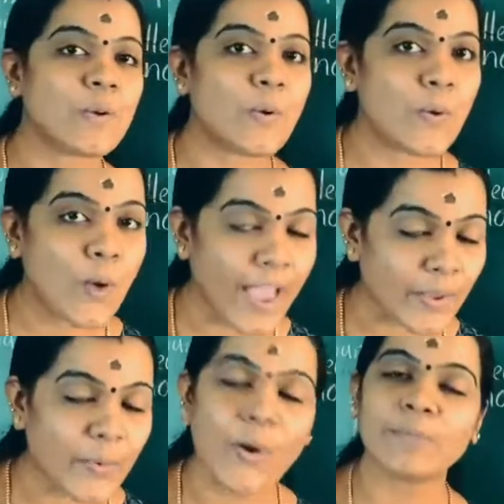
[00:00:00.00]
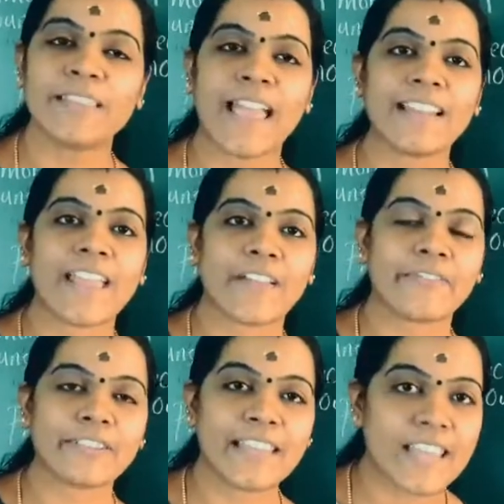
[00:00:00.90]
So I hope that
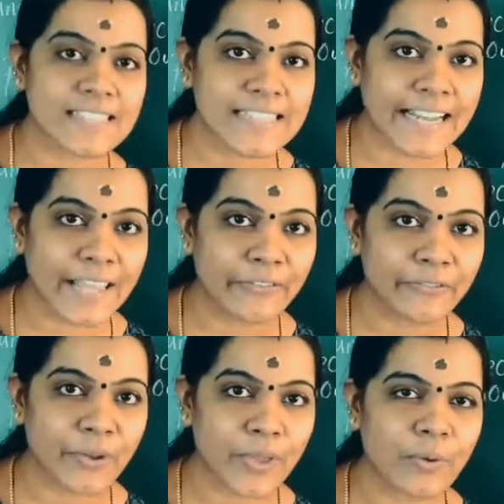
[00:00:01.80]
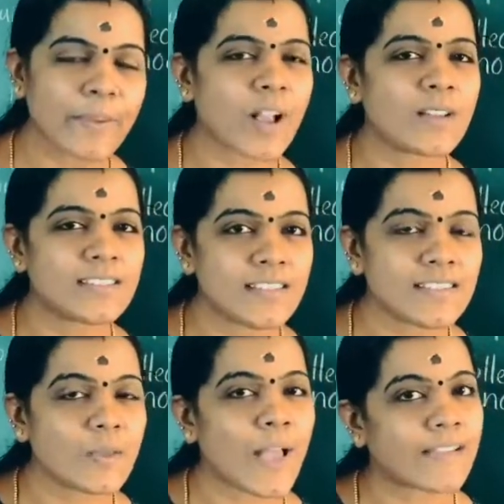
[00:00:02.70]
everything is clear for you, because
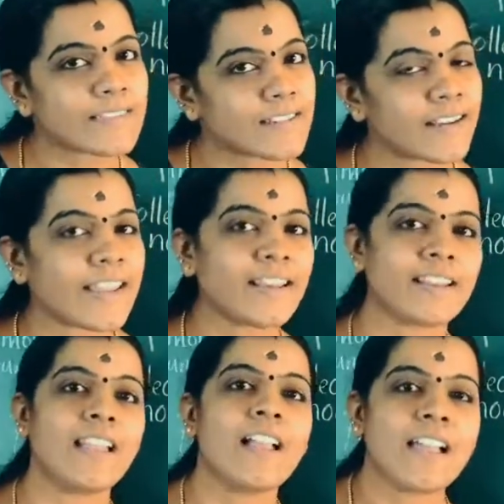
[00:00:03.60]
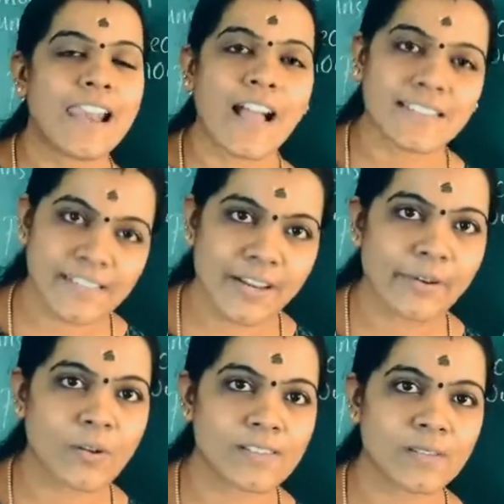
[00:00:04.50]
this you have studied in last
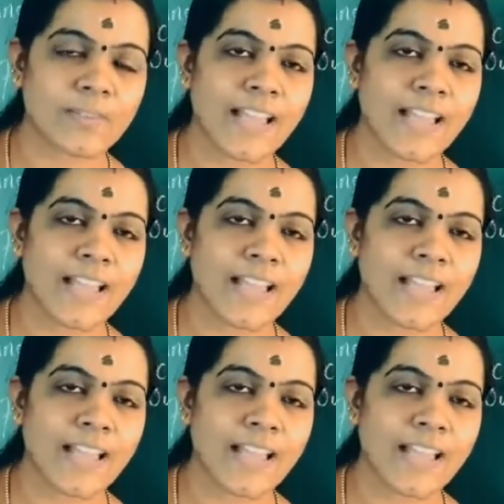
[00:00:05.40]
year also.